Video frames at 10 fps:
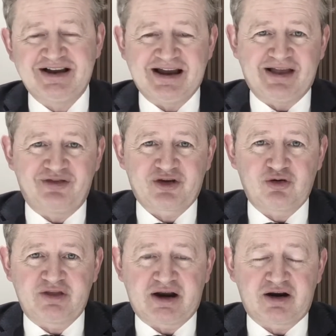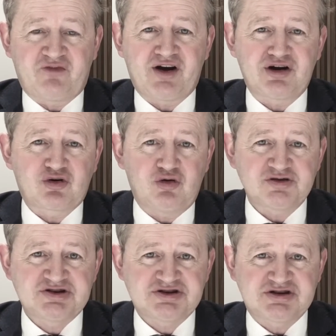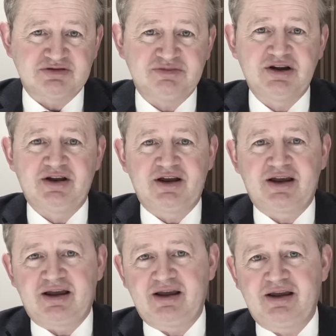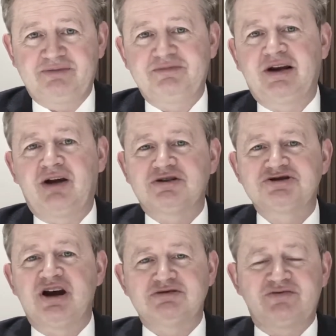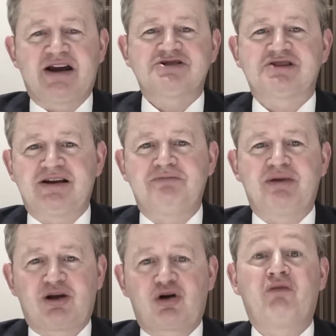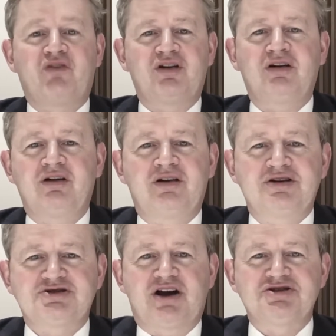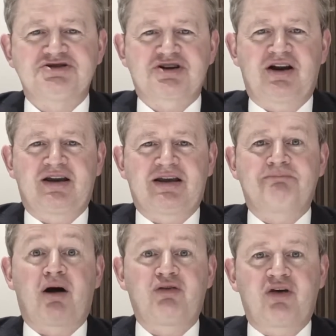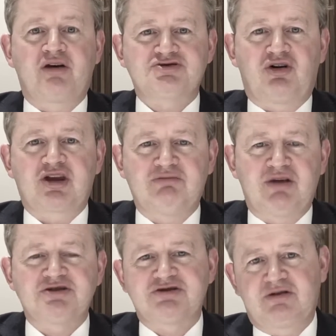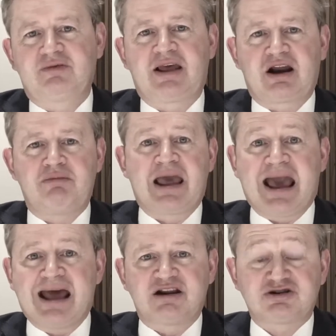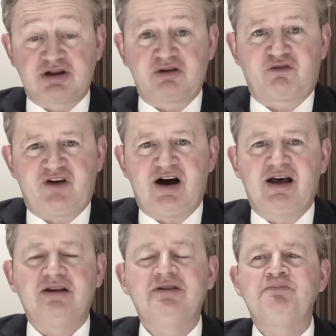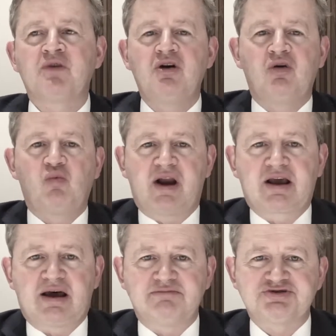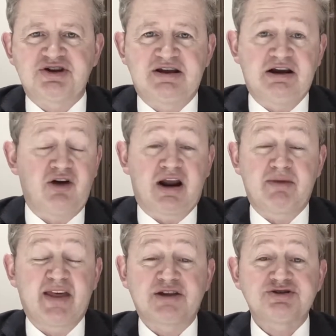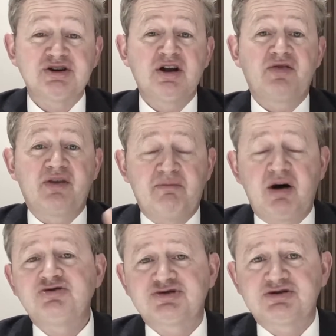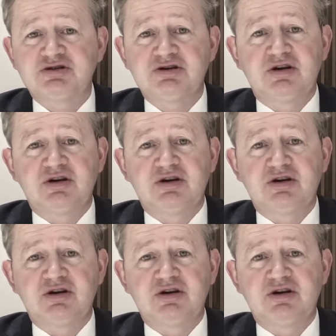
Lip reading: and the underfunded court system, you know, in terms of actually being confident that the judge is going to get both those documents and they're going to be added to the file when it comes to the hearing. I mean, that's the most